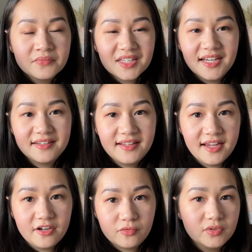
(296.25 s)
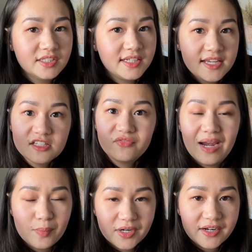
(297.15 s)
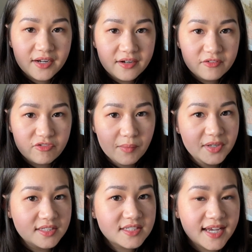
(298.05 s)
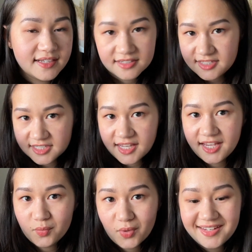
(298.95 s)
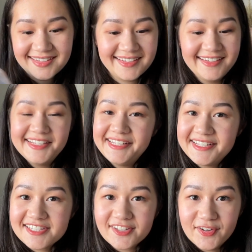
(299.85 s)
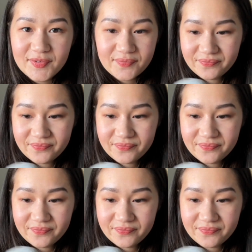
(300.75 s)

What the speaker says: and get a really nice fabric from it at a DK weight. So